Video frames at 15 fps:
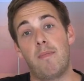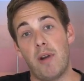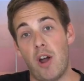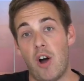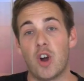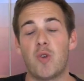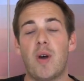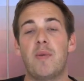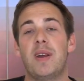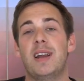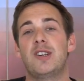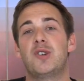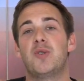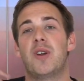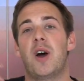our blog where
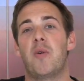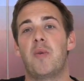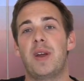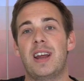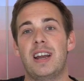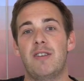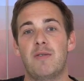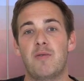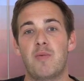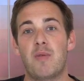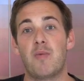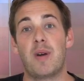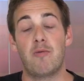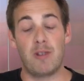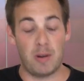we list all our weekly
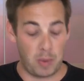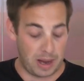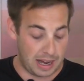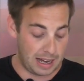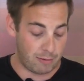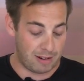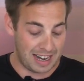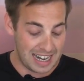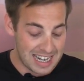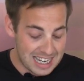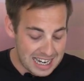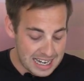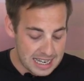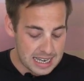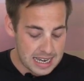
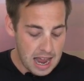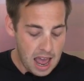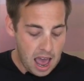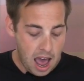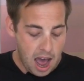releases.